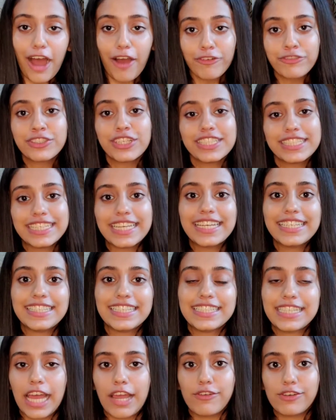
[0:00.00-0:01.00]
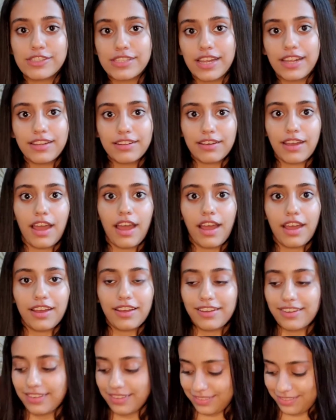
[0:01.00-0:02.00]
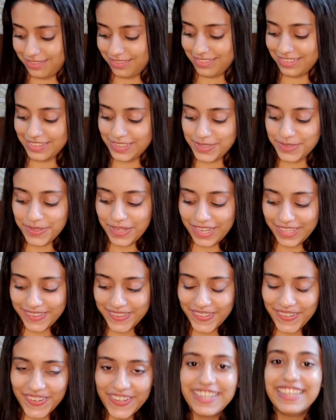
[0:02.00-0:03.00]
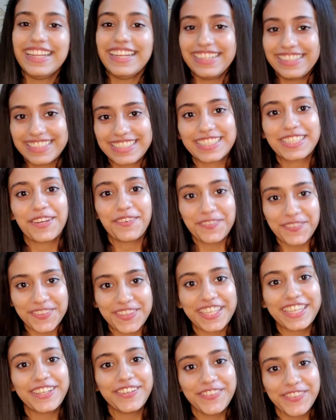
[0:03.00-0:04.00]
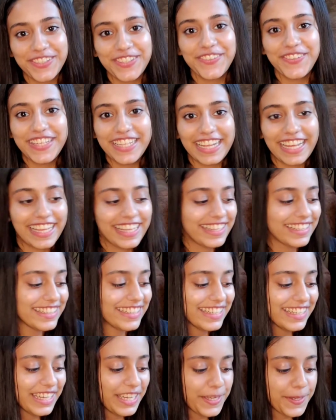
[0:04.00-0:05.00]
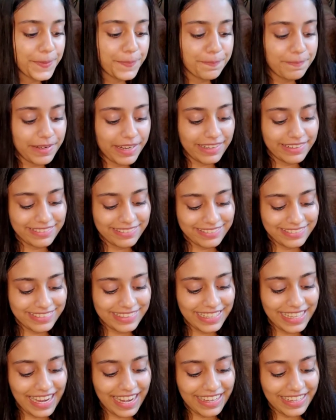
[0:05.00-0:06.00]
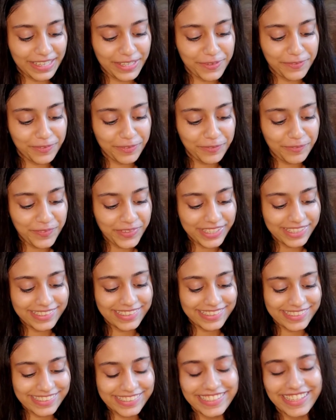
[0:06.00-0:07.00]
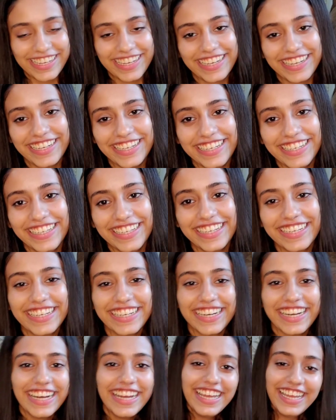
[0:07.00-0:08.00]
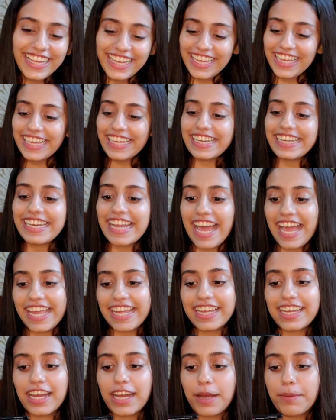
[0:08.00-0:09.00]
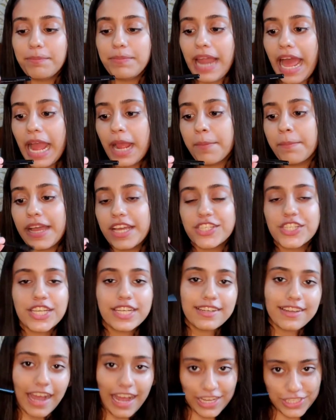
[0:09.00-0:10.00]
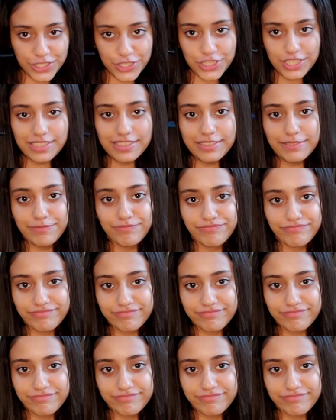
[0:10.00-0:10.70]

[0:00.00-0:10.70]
after seeing this I was like, so I thought that something would be like, but they had given me this Nykaa Black Magic Kajal.